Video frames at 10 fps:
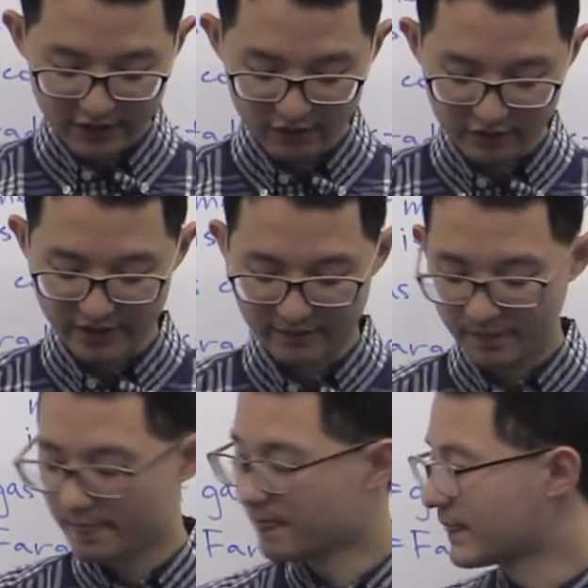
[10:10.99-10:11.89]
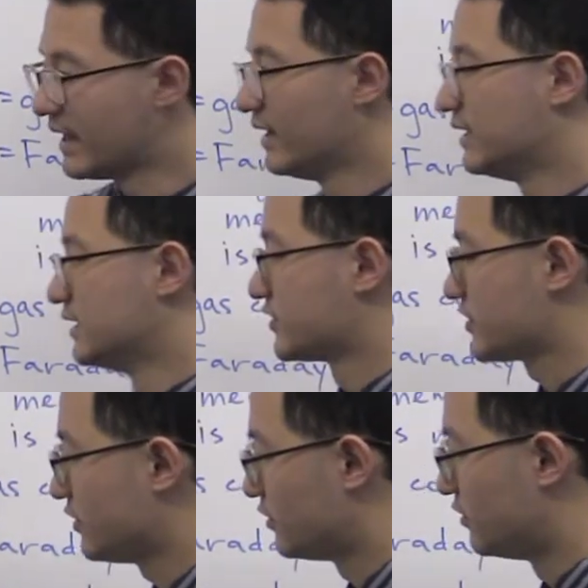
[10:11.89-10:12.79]
Okay.
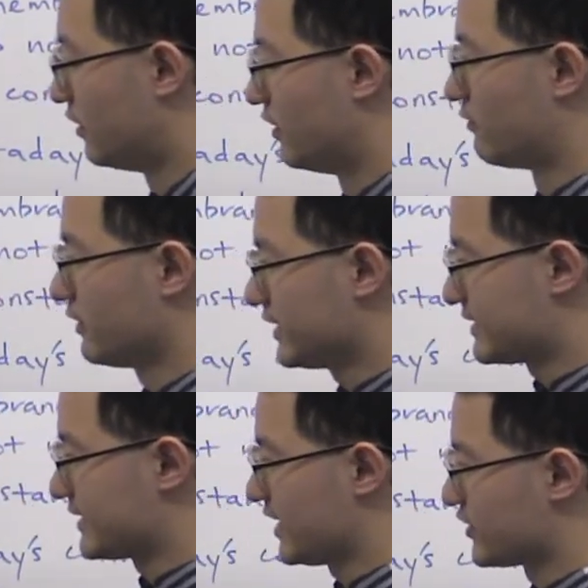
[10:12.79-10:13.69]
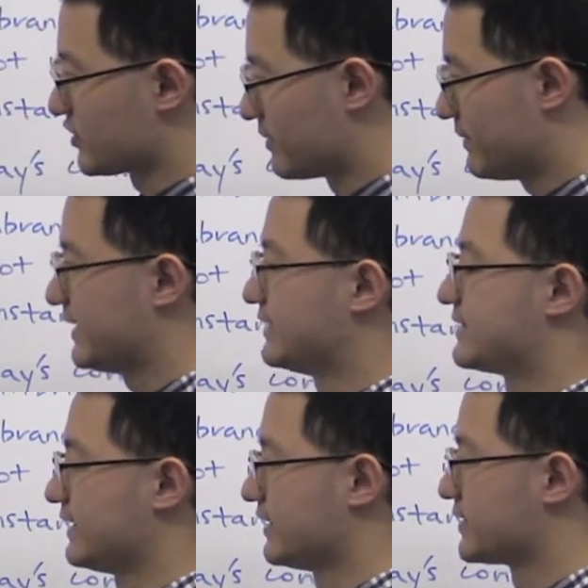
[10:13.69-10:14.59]
So what this essentially
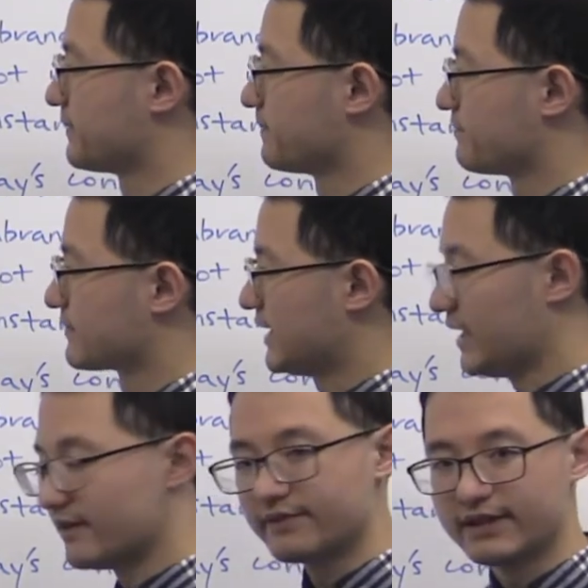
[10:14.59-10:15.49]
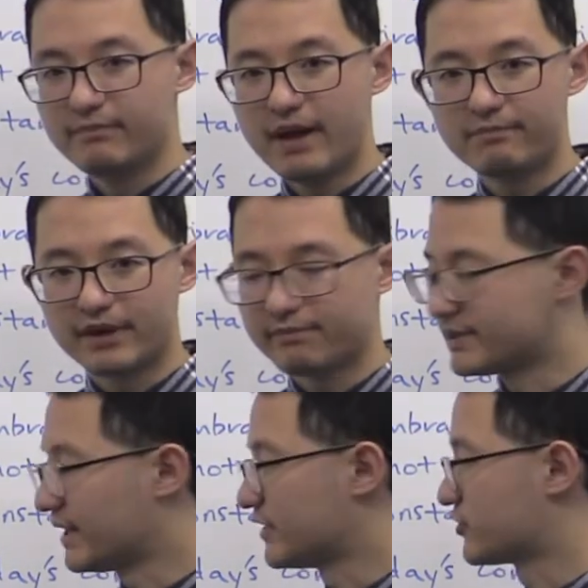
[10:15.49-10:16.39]
means is if the membrane
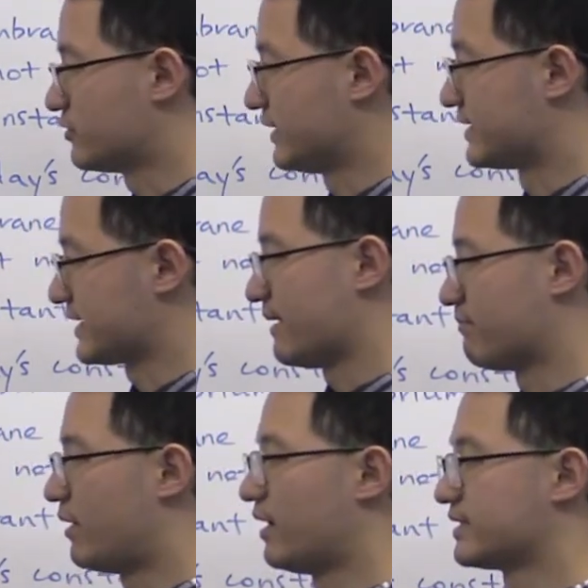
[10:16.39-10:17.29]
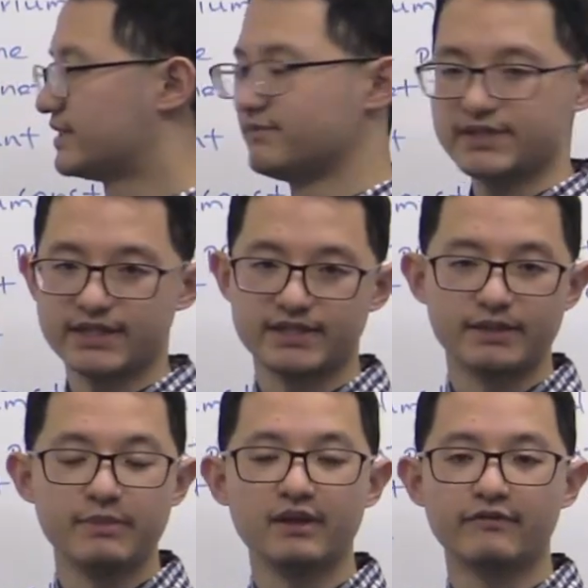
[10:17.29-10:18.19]
potential is at positive
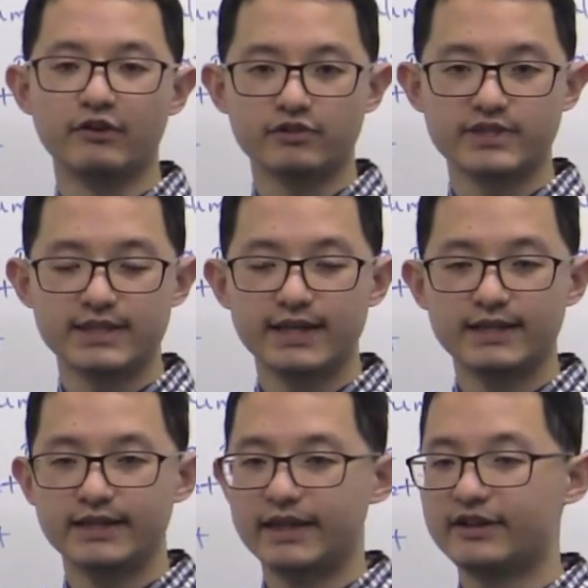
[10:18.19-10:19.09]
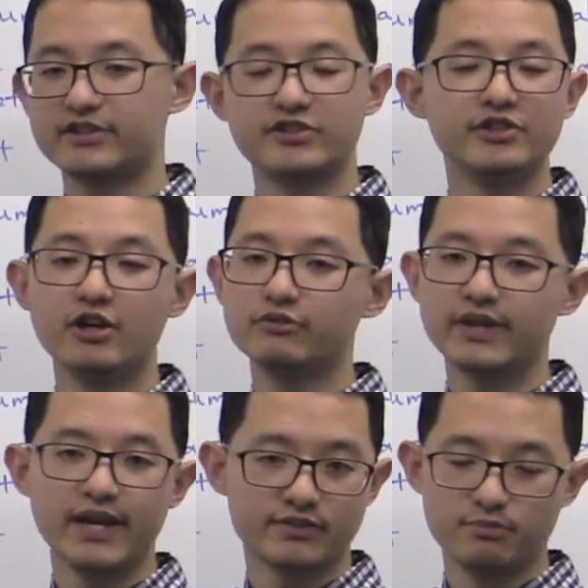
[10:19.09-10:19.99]
60 millivolts, then there's no
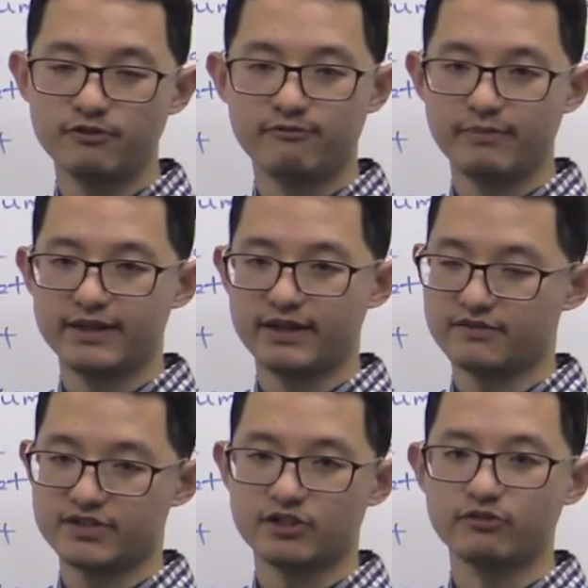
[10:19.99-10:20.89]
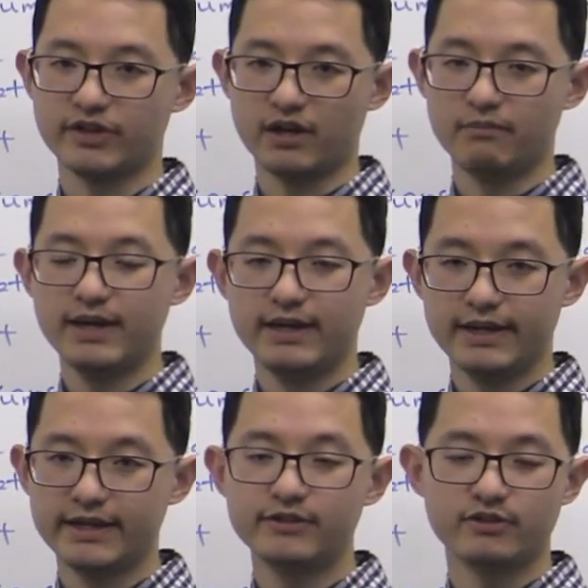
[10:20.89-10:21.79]
net movement of sodium
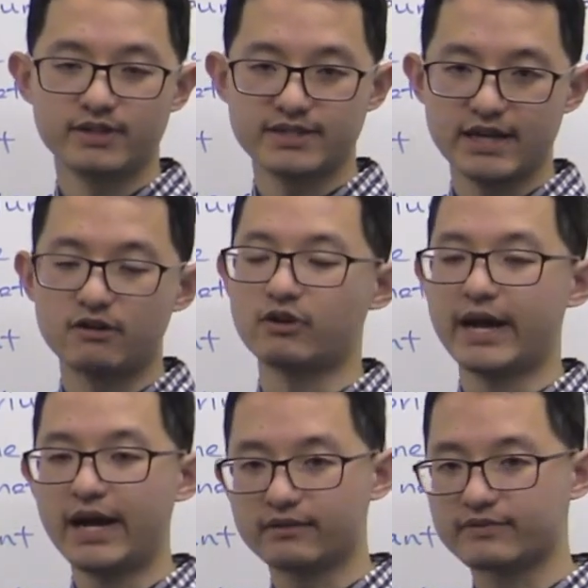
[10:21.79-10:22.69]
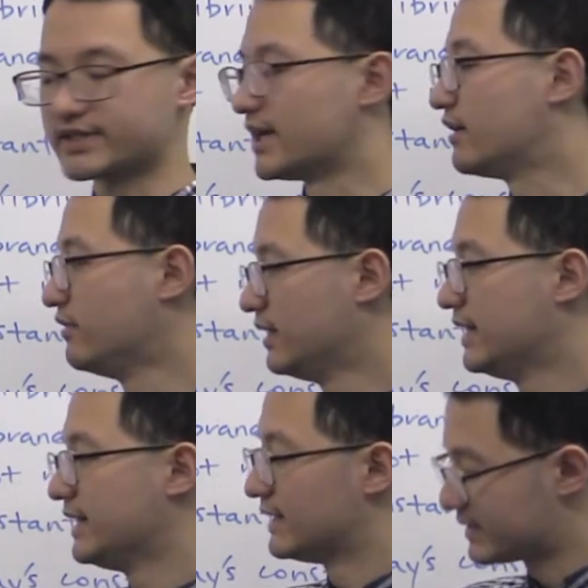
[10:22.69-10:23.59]
into the cell or out of the cell.
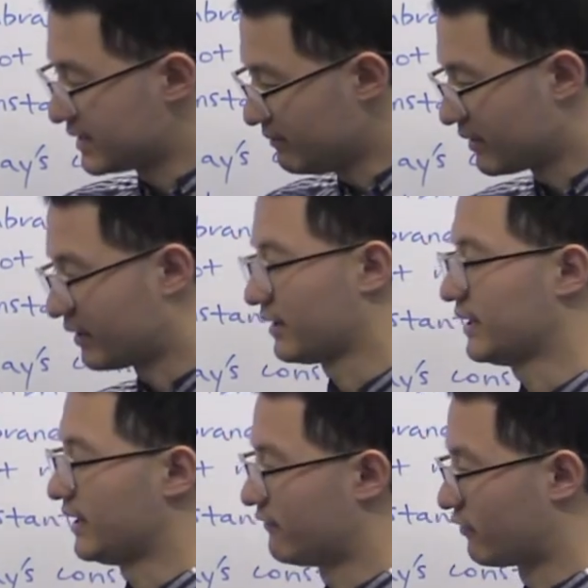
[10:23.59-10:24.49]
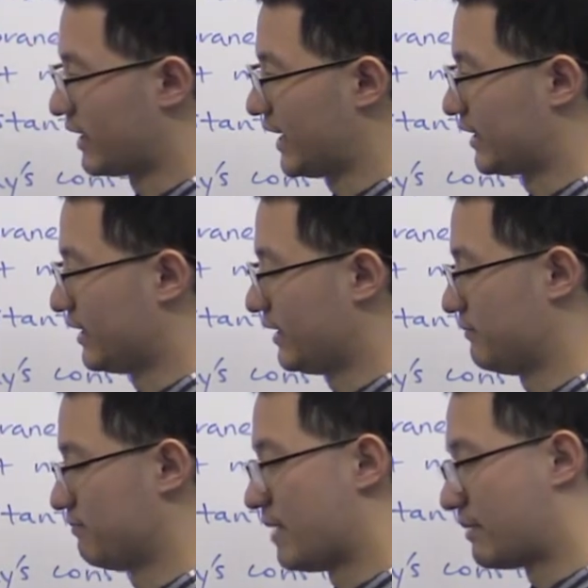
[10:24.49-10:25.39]
Similarly, if we're at
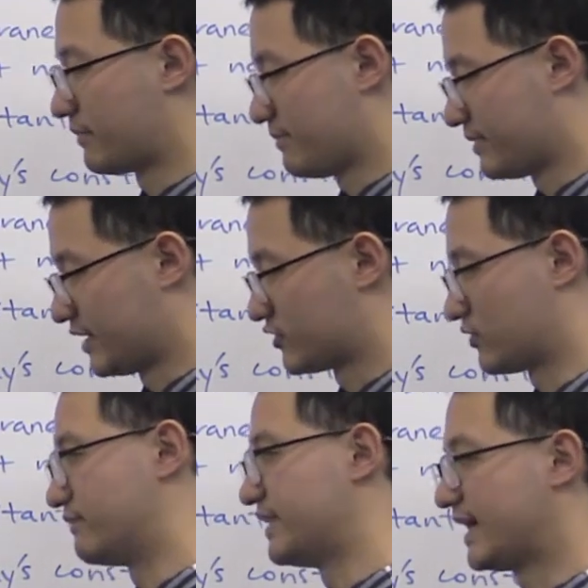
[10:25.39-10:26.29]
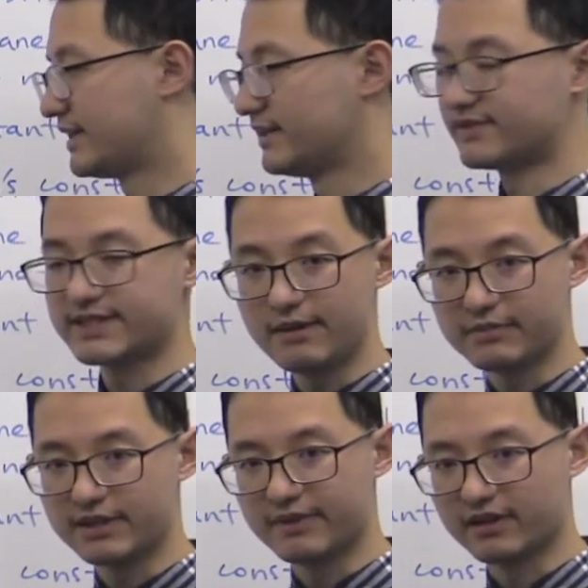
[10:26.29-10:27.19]
a membrane potential of negative
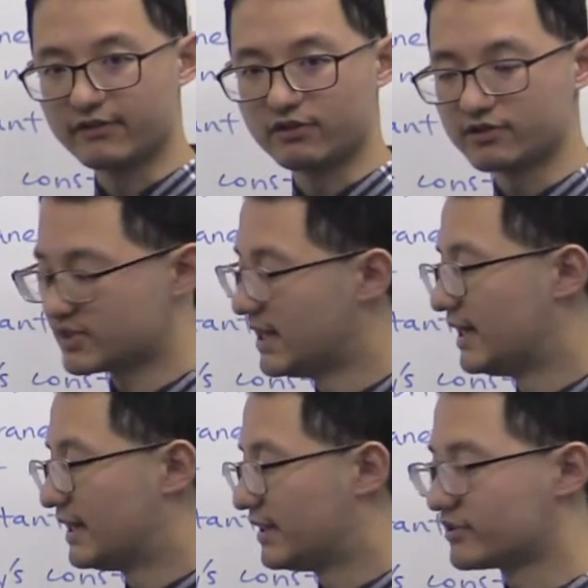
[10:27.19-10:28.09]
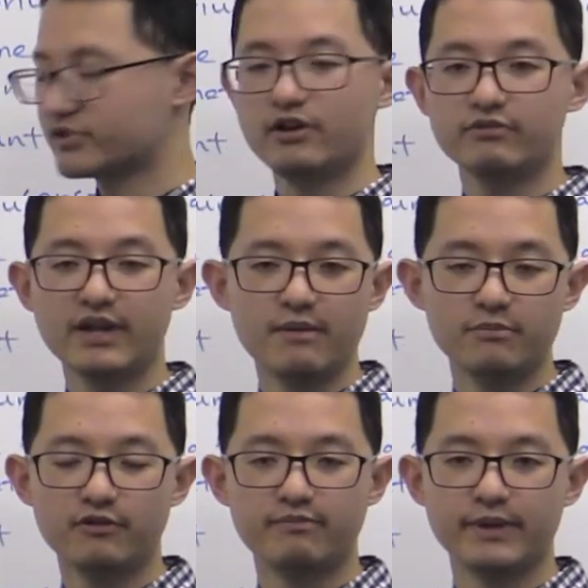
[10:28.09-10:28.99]
70 millivolts, there's no net
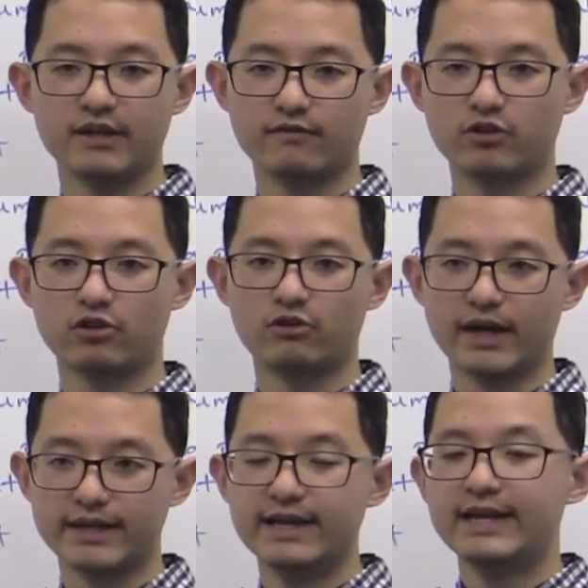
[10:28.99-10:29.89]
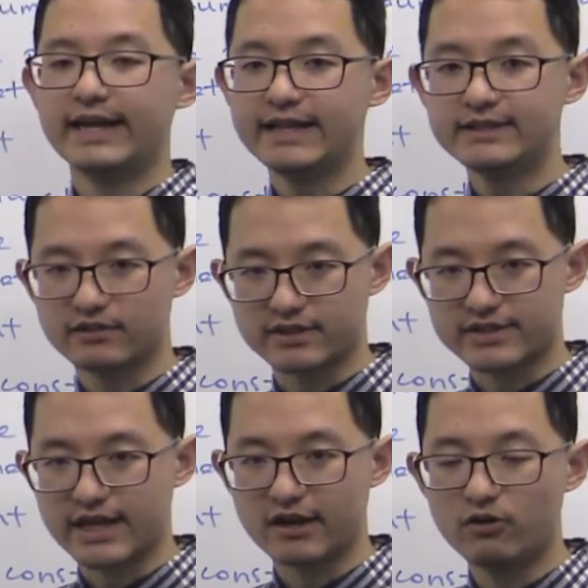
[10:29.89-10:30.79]
movement of chloride into the
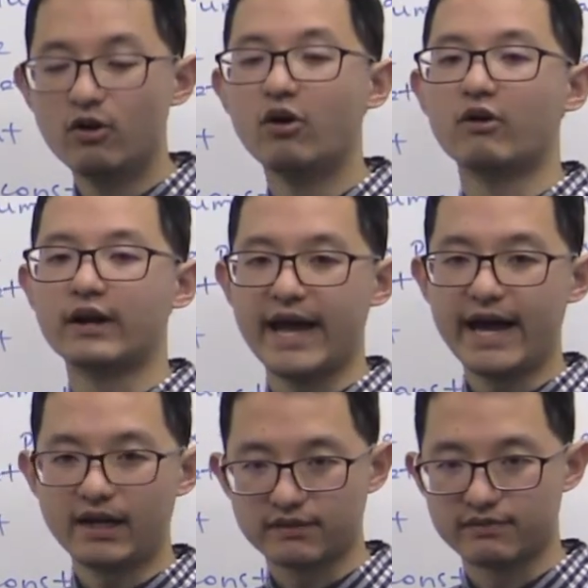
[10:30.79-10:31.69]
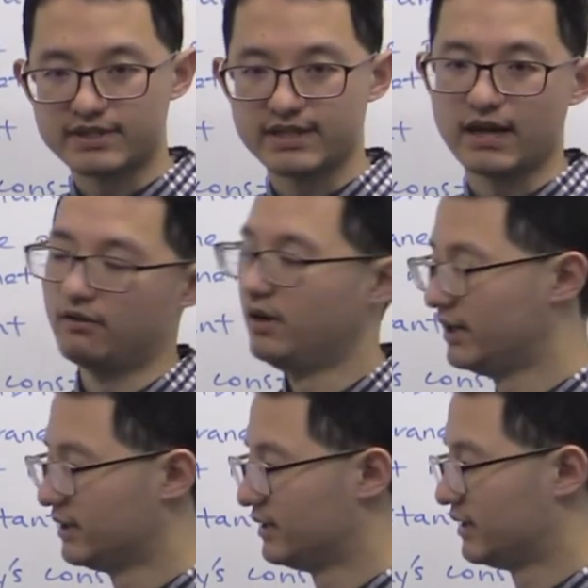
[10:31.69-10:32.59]
cell or out of the cell.
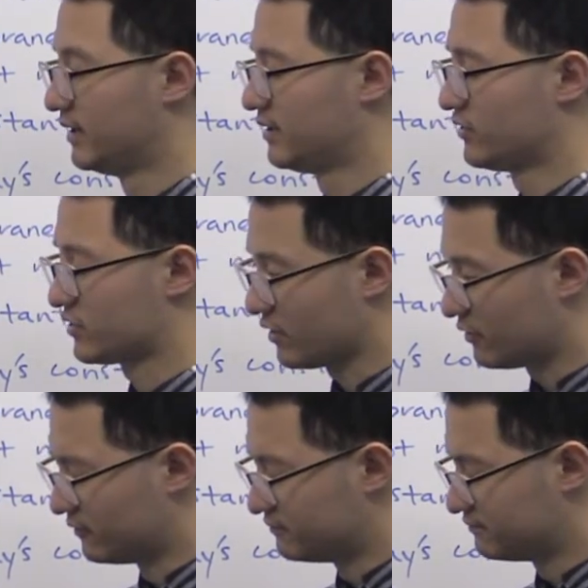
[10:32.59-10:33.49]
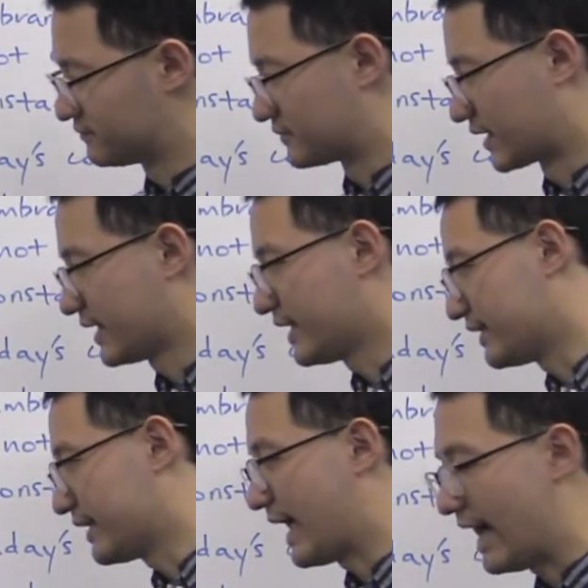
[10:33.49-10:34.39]
So
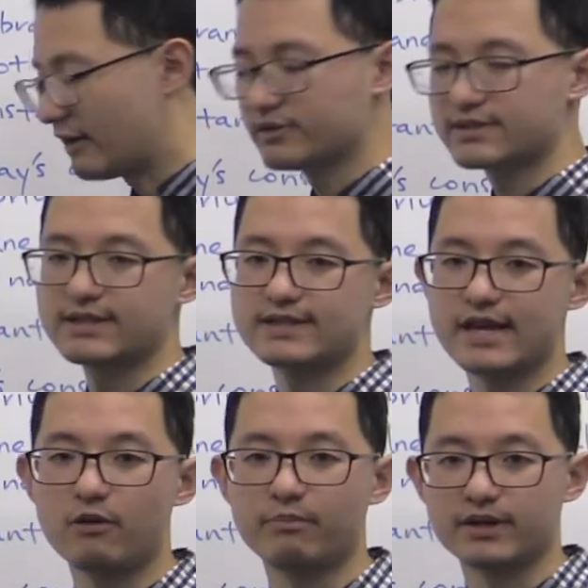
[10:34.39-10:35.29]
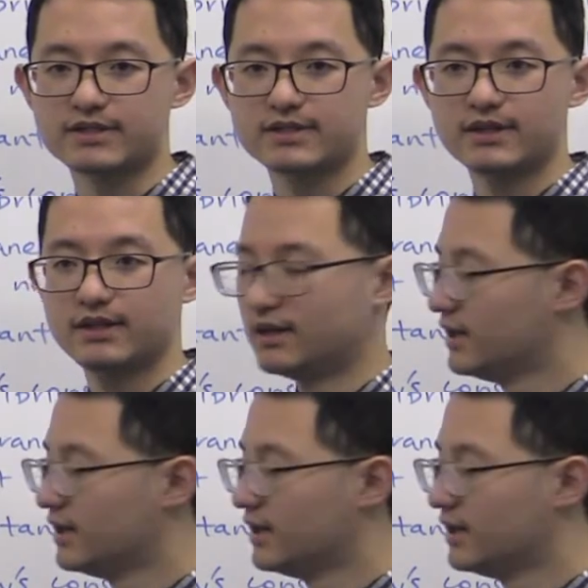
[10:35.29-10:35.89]
again, how does this help us?